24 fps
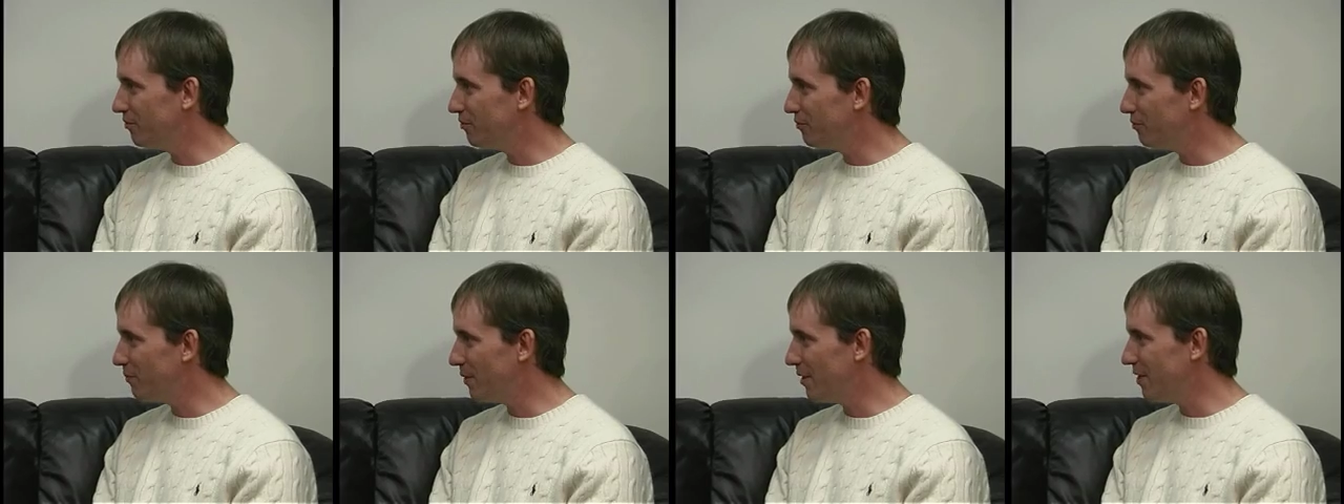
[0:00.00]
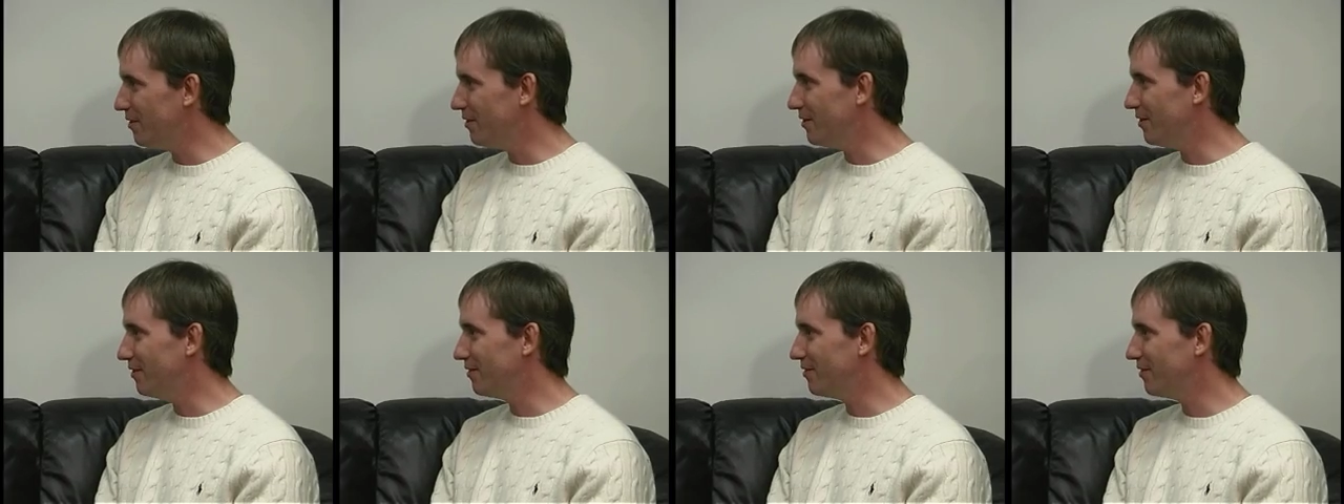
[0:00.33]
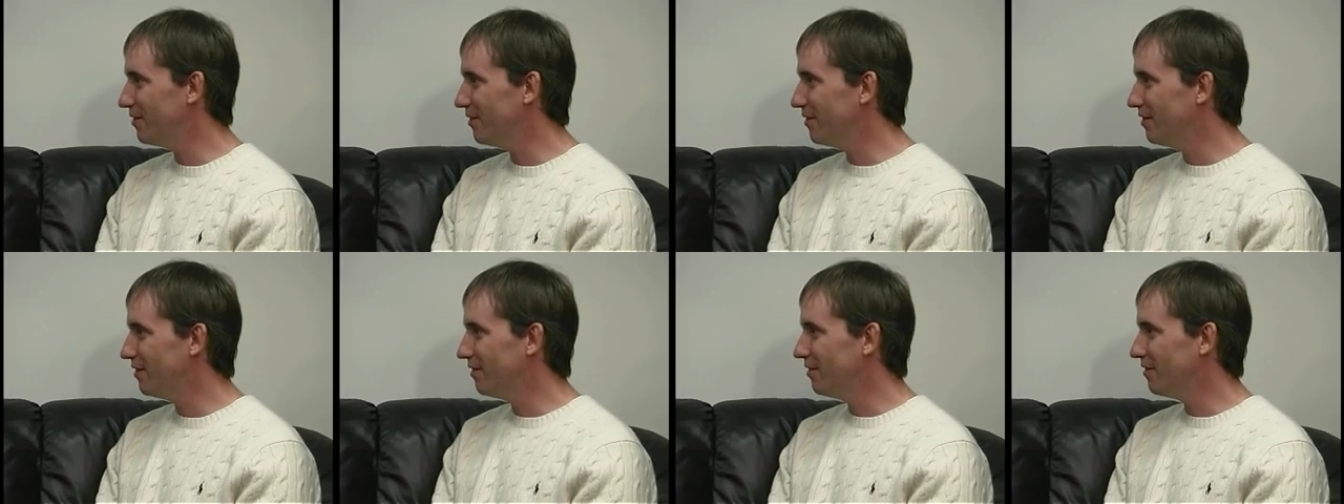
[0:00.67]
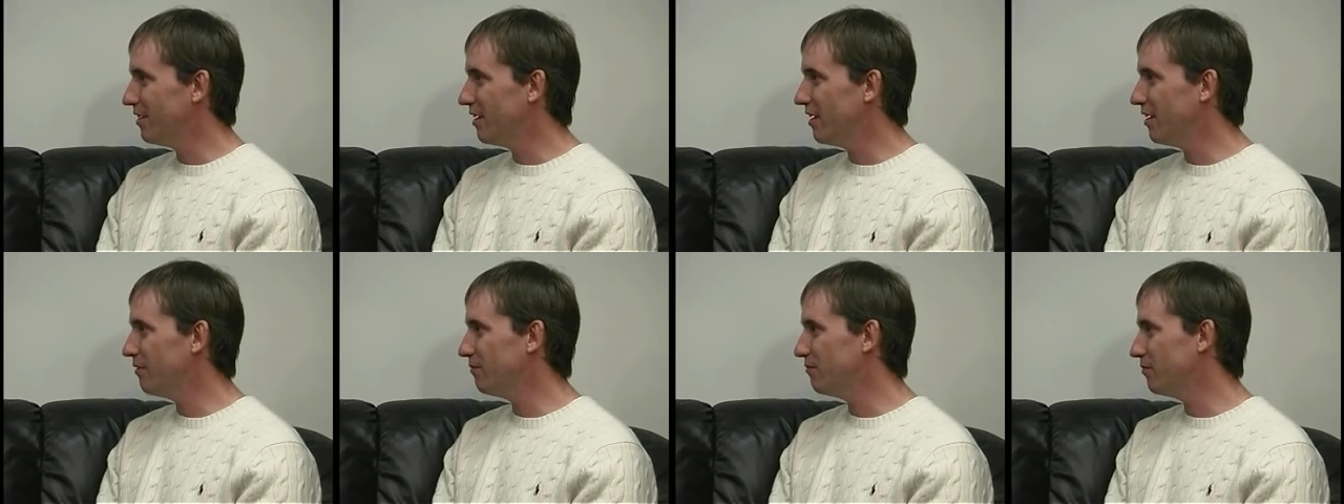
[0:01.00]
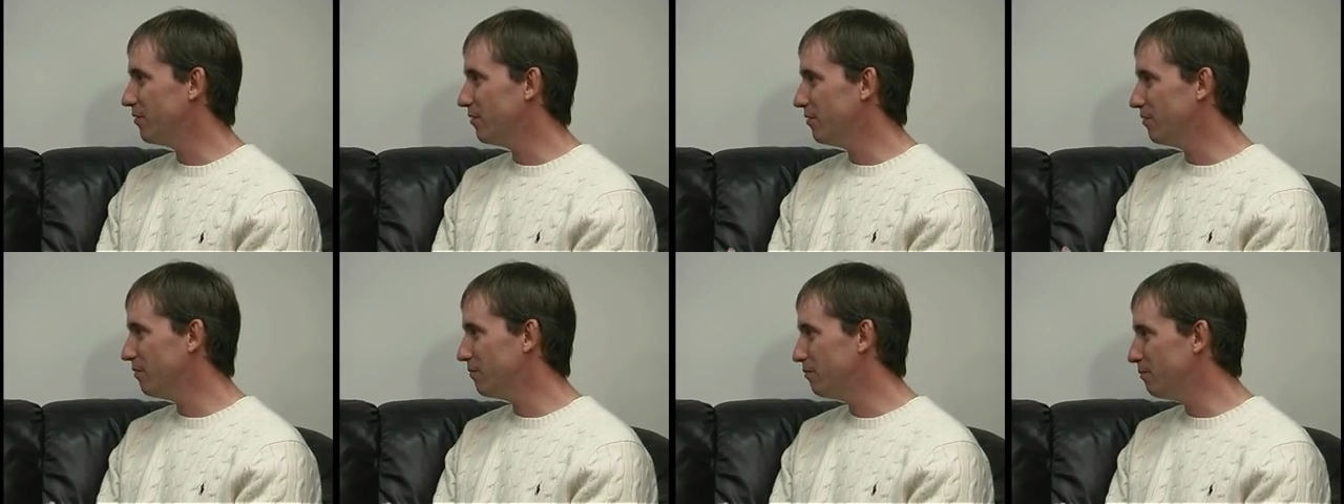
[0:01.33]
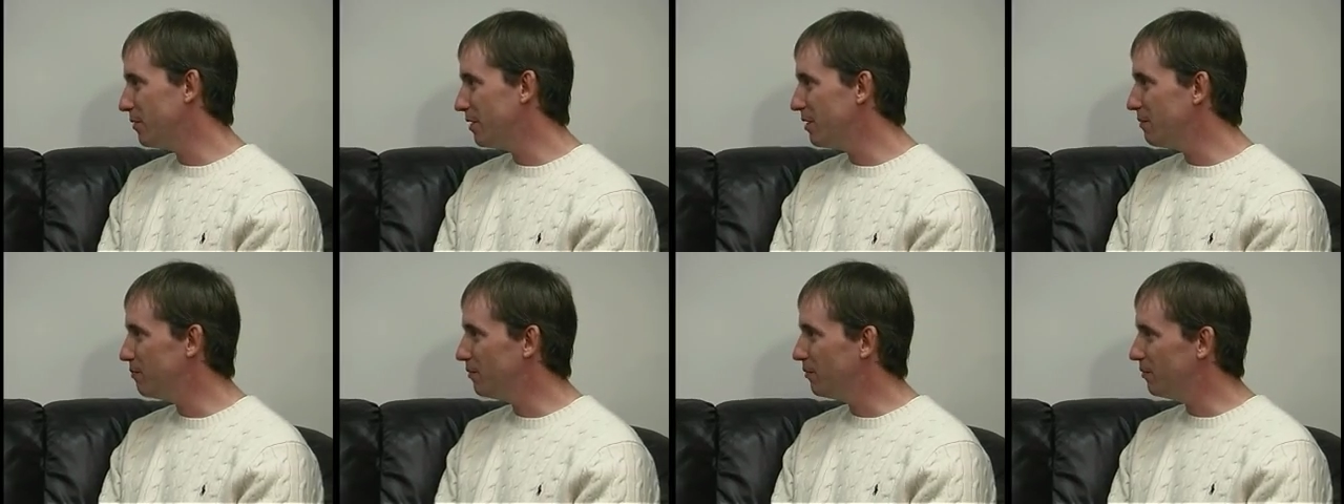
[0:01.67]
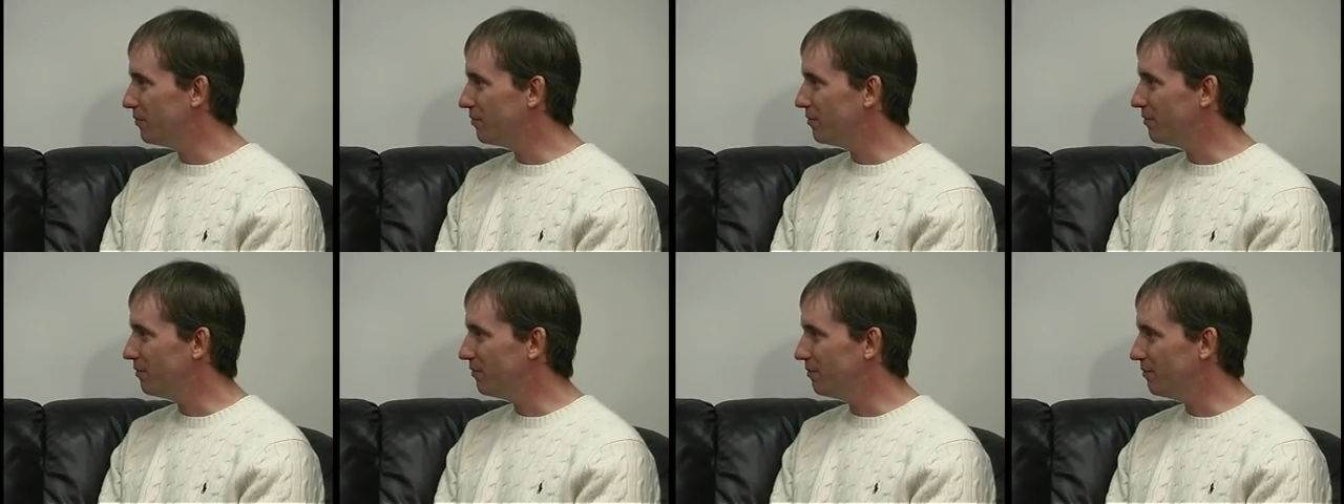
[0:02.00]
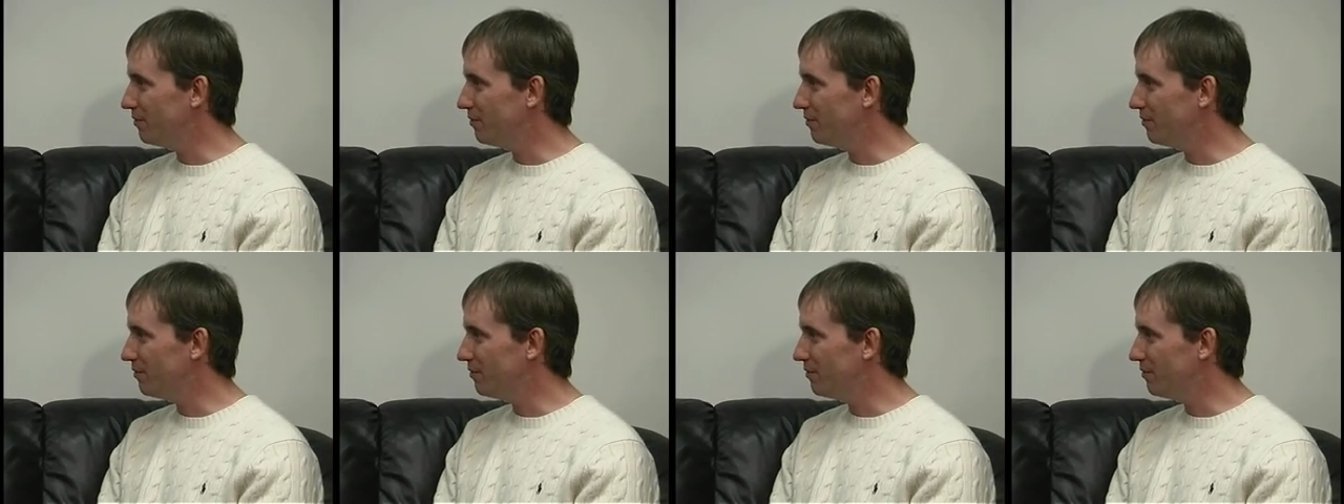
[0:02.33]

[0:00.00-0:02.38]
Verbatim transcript: spend it and for people to